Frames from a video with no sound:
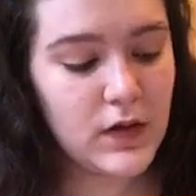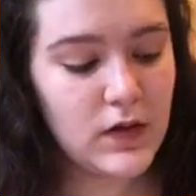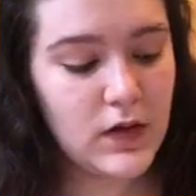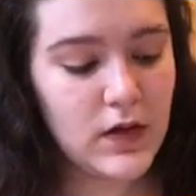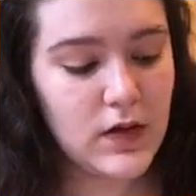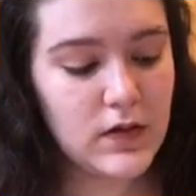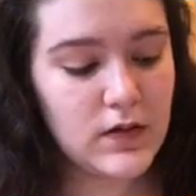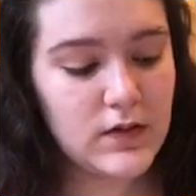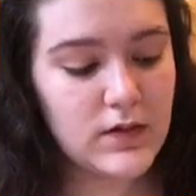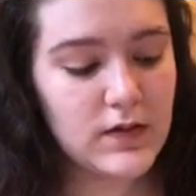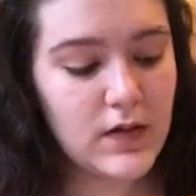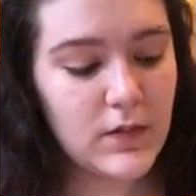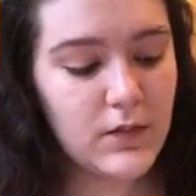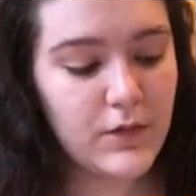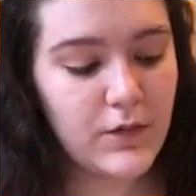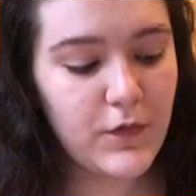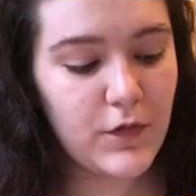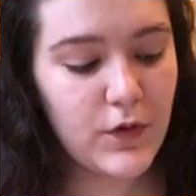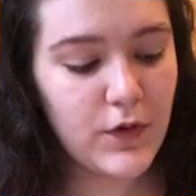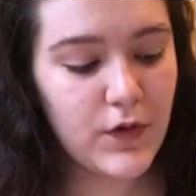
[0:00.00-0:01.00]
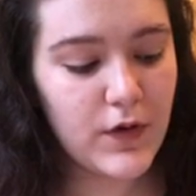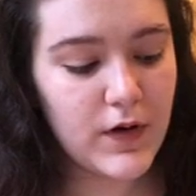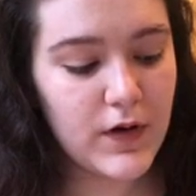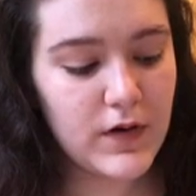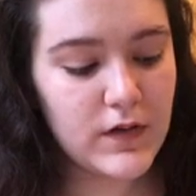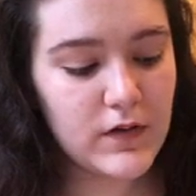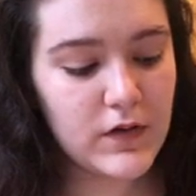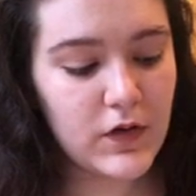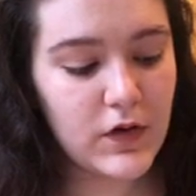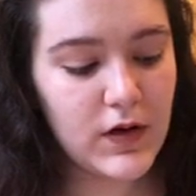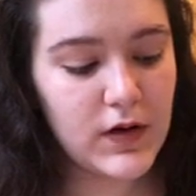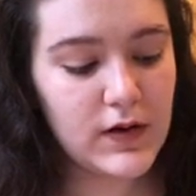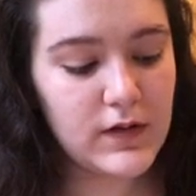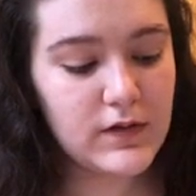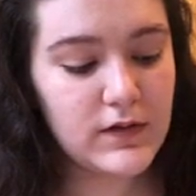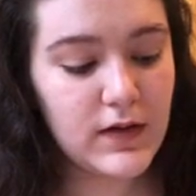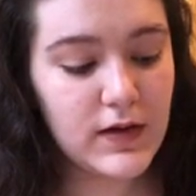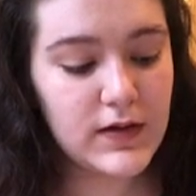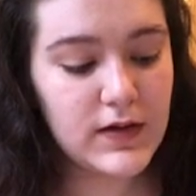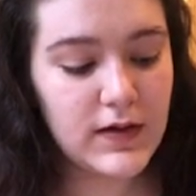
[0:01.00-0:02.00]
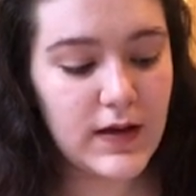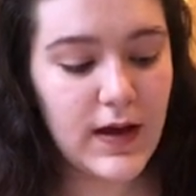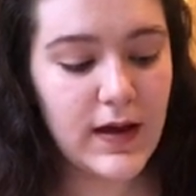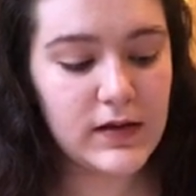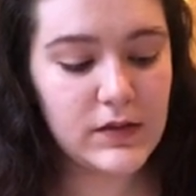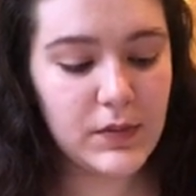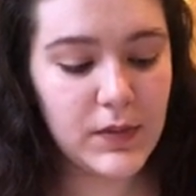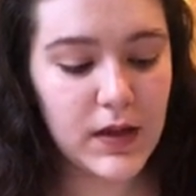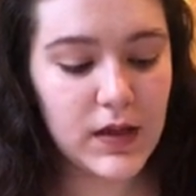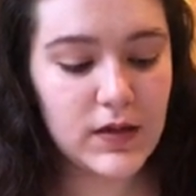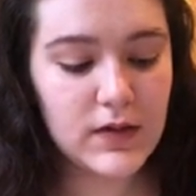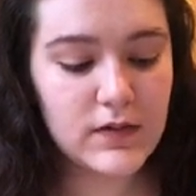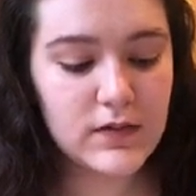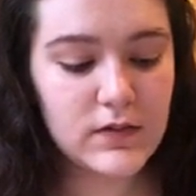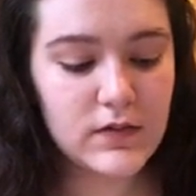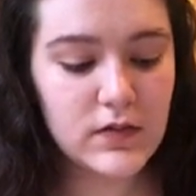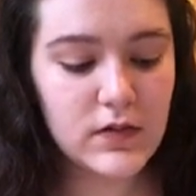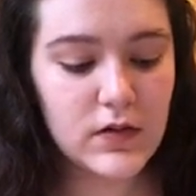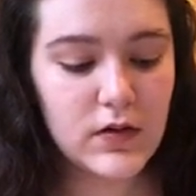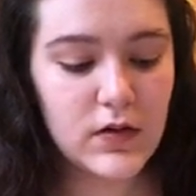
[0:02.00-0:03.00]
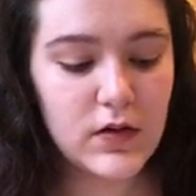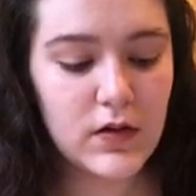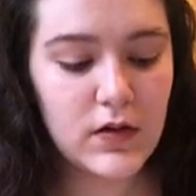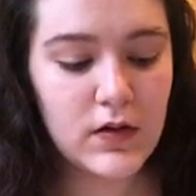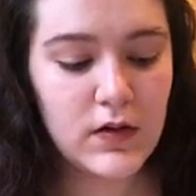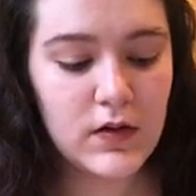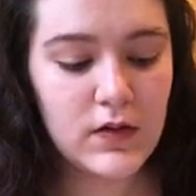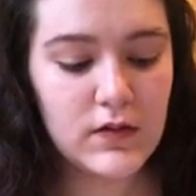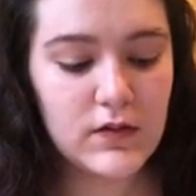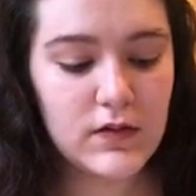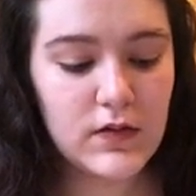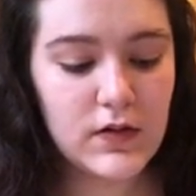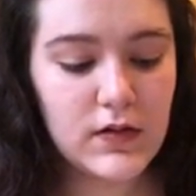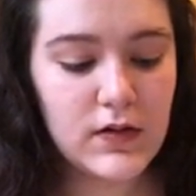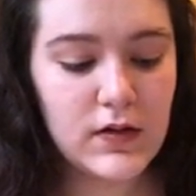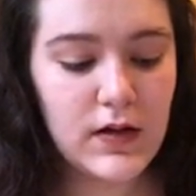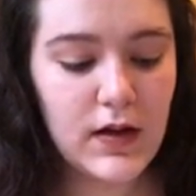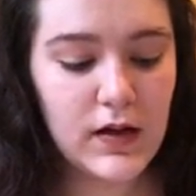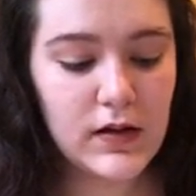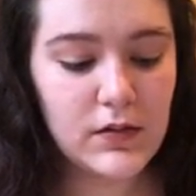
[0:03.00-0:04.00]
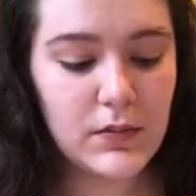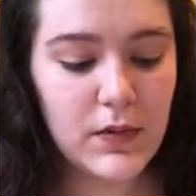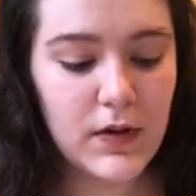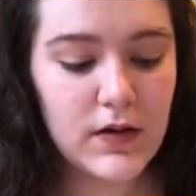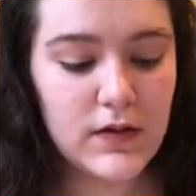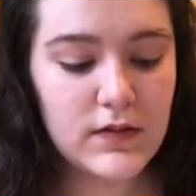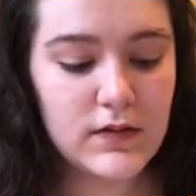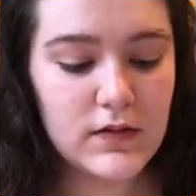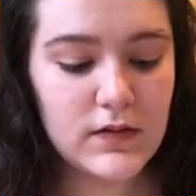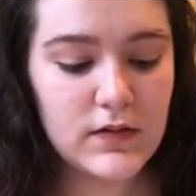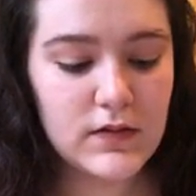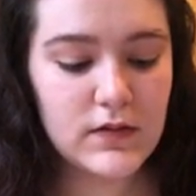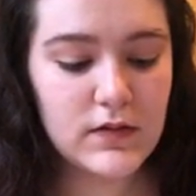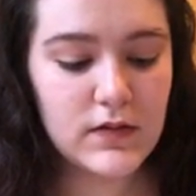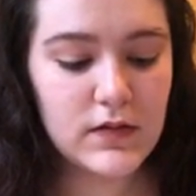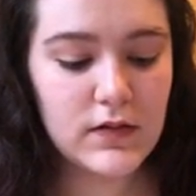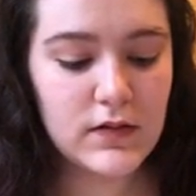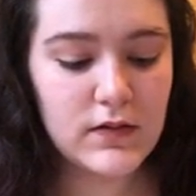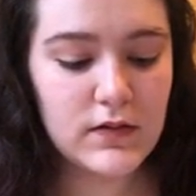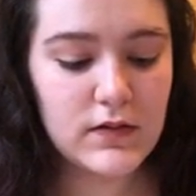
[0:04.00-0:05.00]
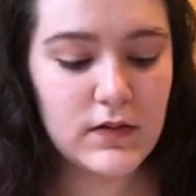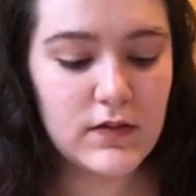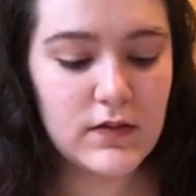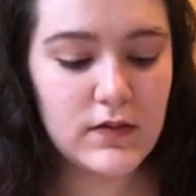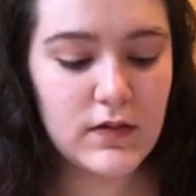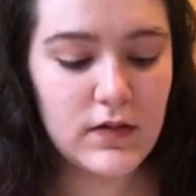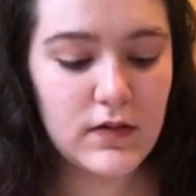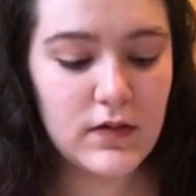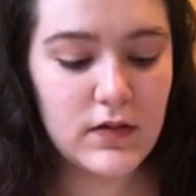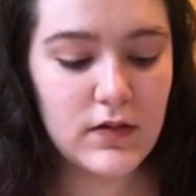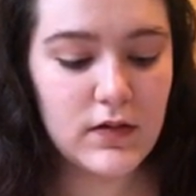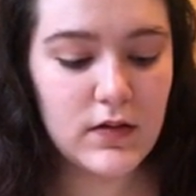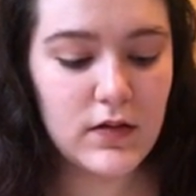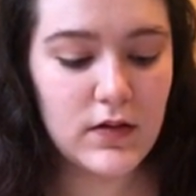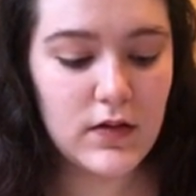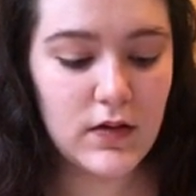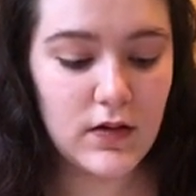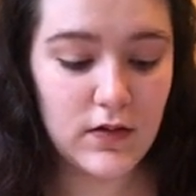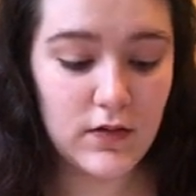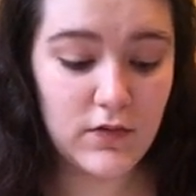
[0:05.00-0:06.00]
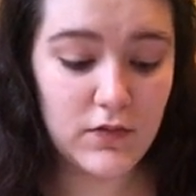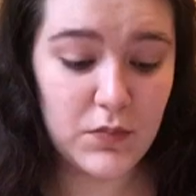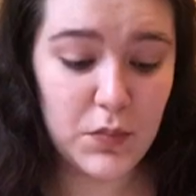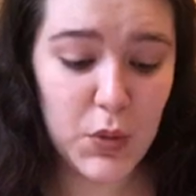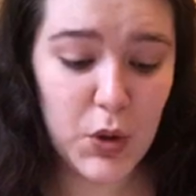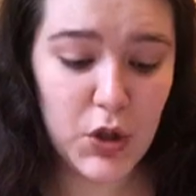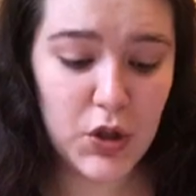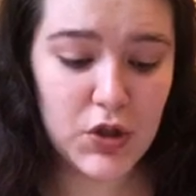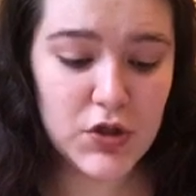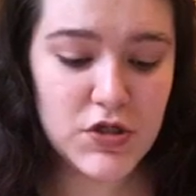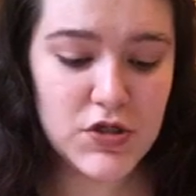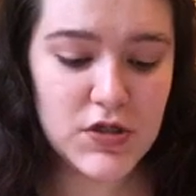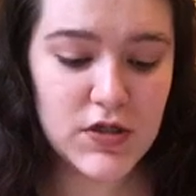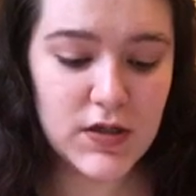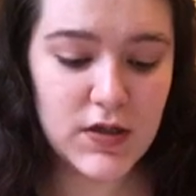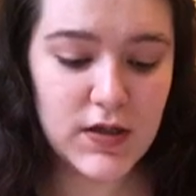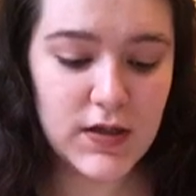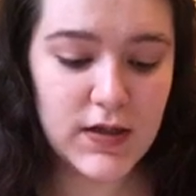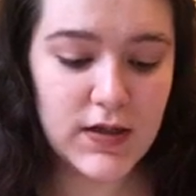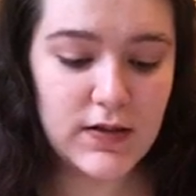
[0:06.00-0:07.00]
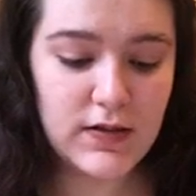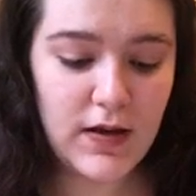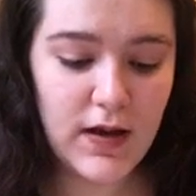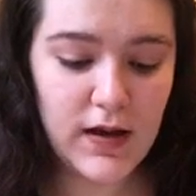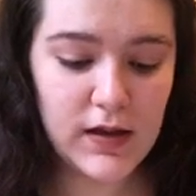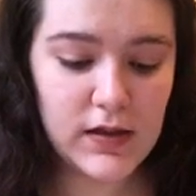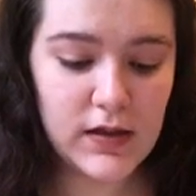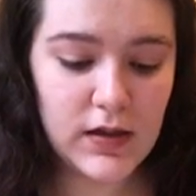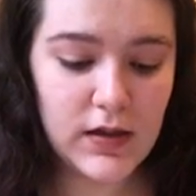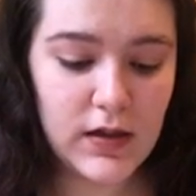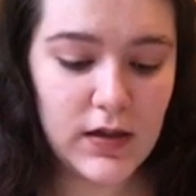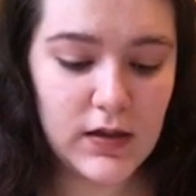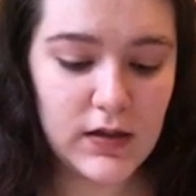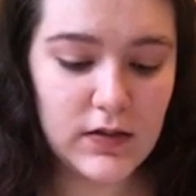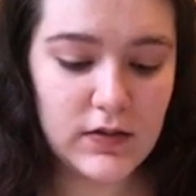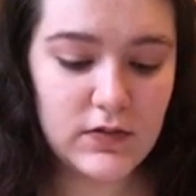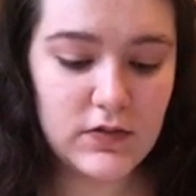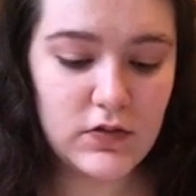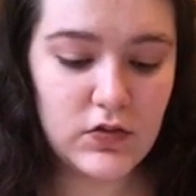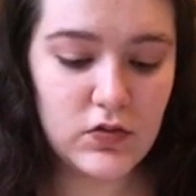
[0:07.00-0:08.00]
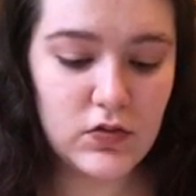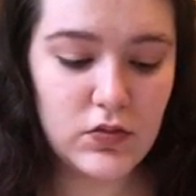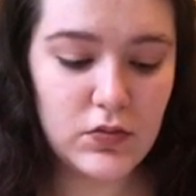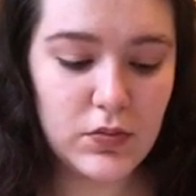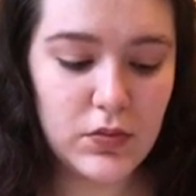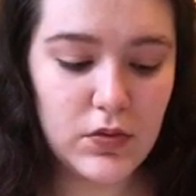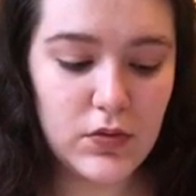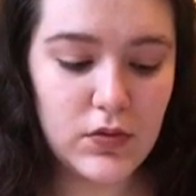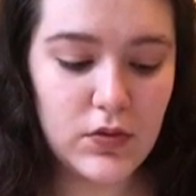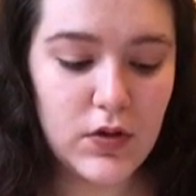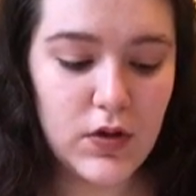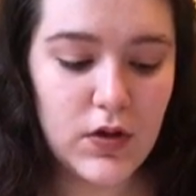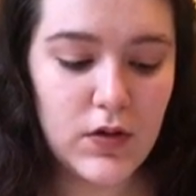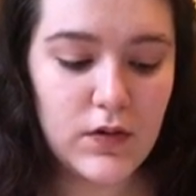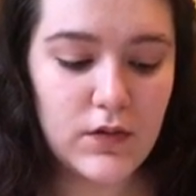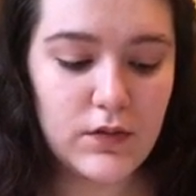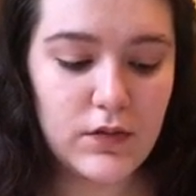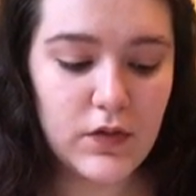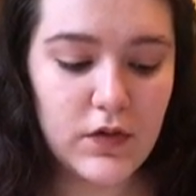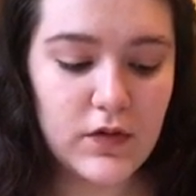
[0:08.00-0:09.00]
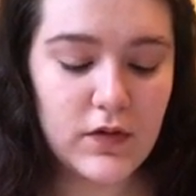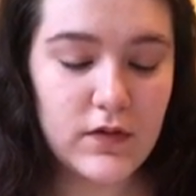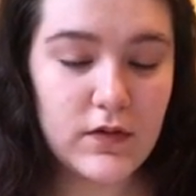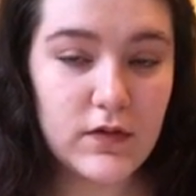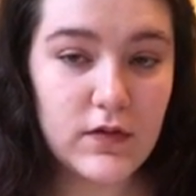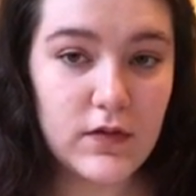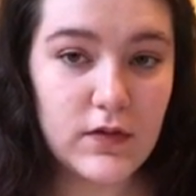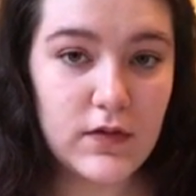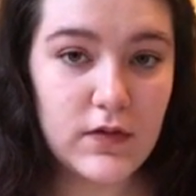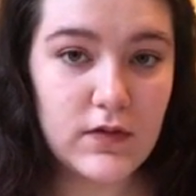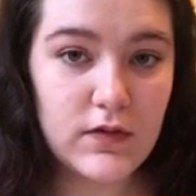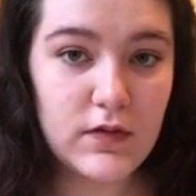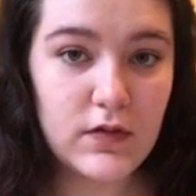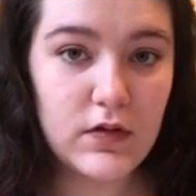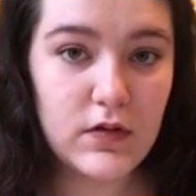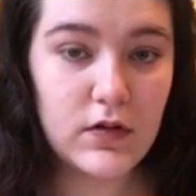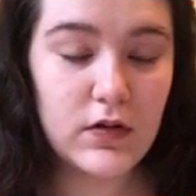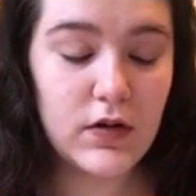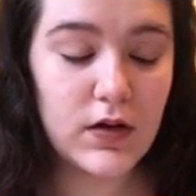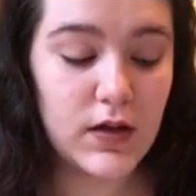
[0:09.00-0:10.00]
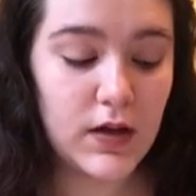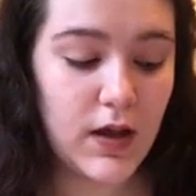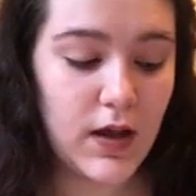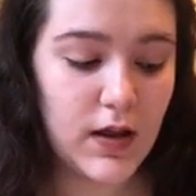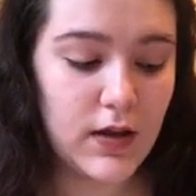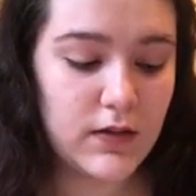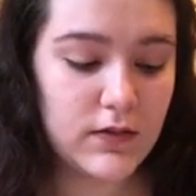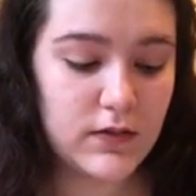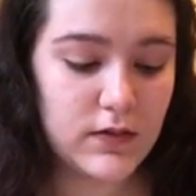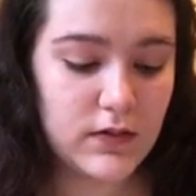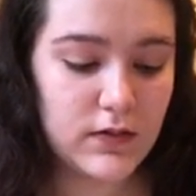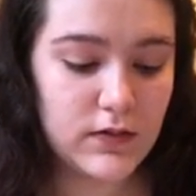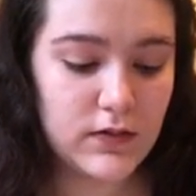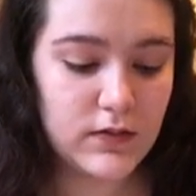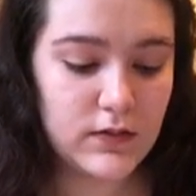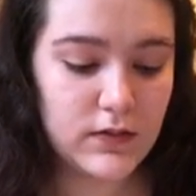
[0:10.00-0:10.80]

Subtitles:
And step 4 is create a study database. Study databases consist of merged, clean data and is suitable for statistical analysis.